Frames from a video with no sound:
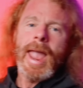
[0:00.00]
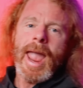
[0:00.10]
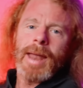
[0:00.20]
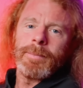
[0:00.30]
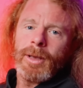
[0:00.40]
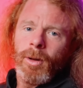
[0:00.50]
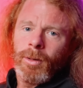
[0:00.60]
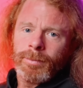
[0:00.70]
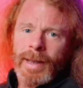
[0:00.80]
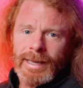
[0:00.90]
And
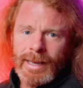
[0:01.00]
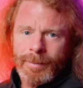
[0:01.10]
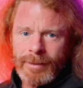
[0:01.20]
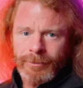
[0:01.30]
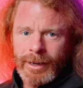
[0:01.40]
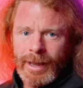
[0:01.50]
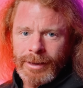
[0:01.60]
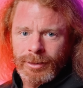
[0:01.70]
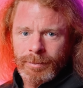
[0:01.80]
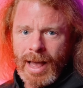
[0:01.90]
behold, my EMF
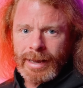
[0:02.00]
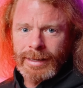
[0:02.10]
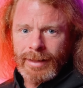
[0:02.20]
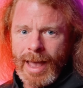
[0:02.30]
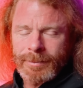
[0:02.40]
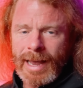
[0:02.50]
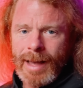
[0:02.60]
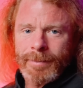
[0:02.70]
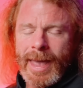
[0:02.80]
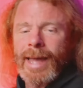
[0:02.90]
radiation blocking
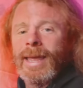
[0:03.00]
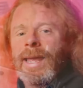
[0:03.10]
laptop mat.